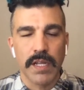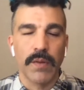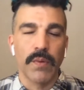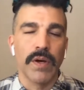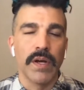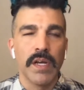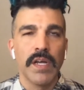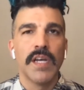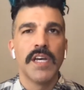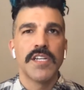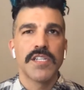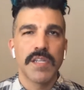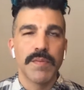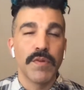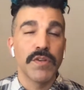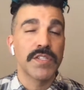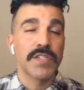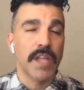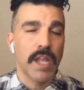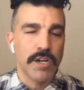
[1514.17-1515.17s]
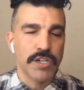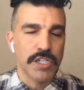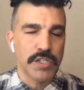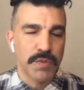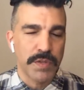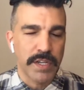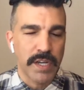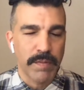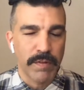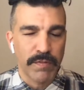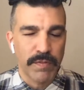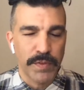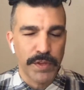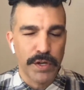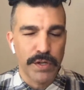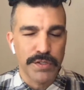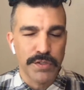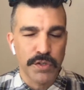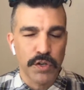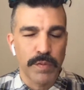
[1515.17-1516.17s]
Well, so most of the energy is really coming from the
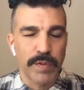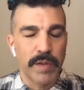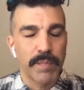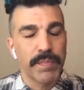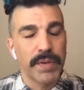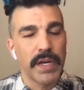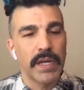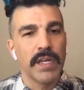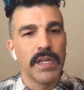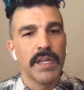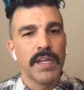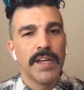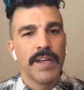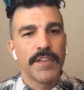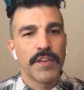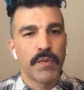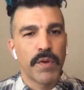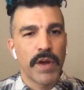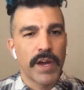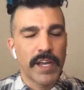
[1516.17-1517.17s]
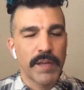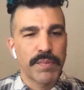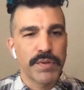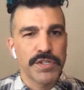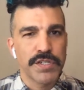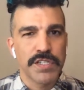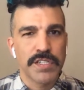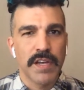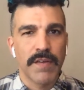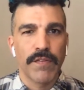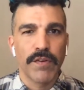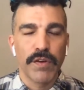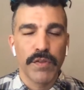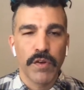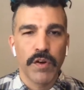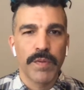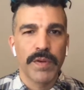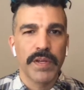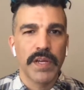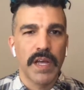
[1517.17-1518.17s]
Earth's orbit, but the rocket pushes off Earth
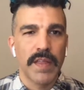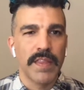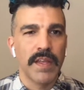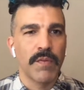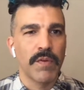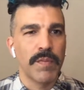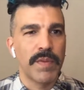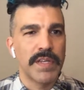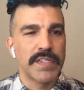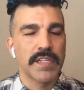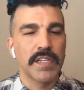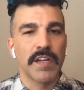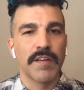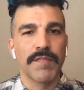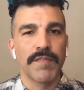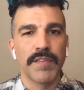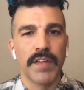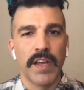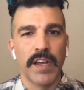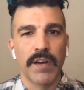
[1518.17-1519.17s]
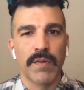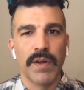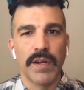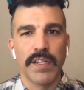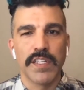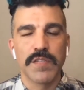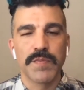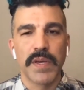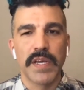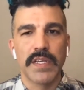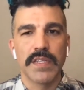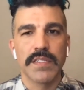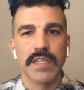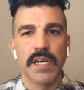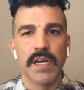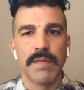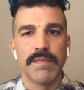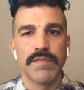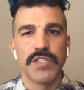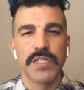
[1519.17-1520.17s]
orbit, and then we basically are flying around in space,
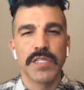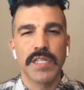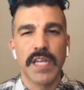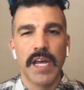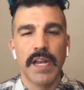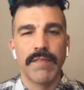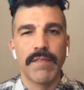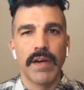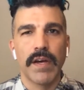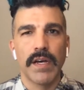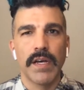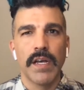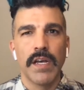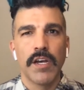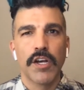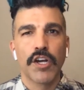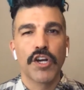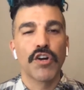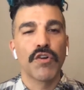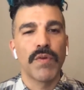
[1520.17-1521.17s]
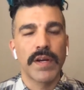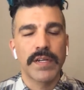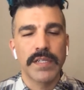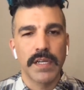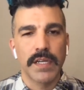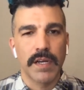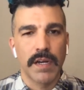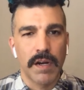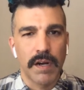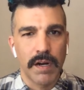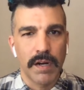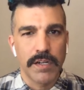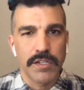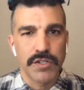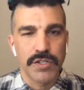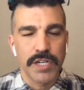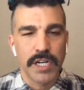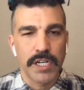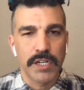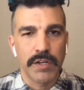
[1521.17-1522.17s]
just kind of correcting our
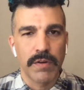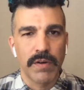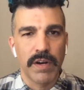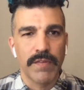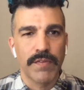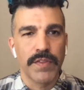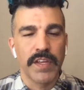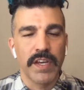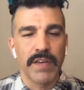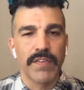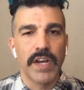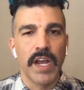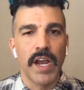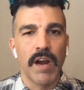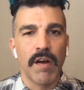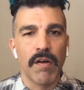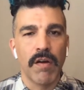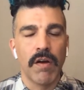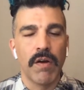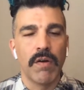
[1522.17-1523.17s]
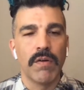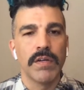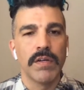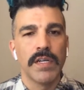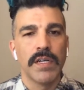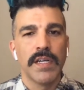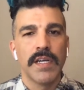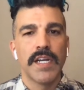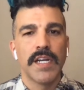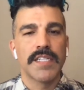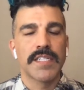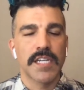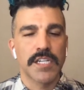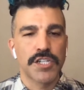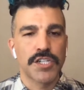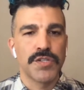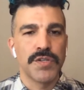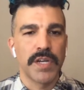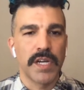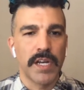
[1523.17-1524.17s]
trajectory, right? If you think of an arrow, it's like
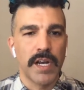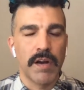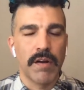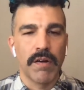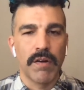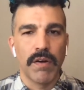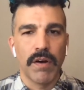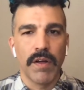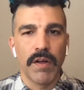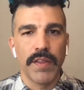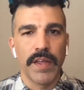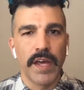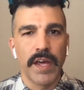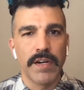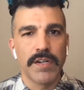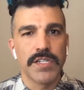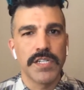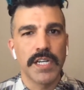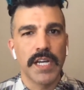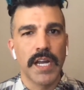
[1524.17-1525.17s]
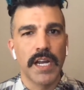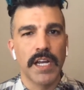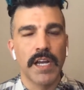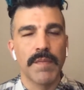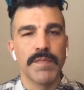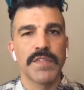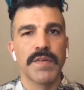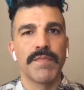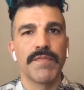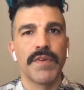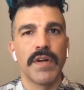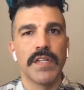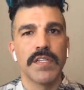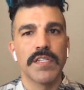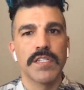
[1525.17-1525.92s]
shooting an arrow, all the energy kind of comes up front.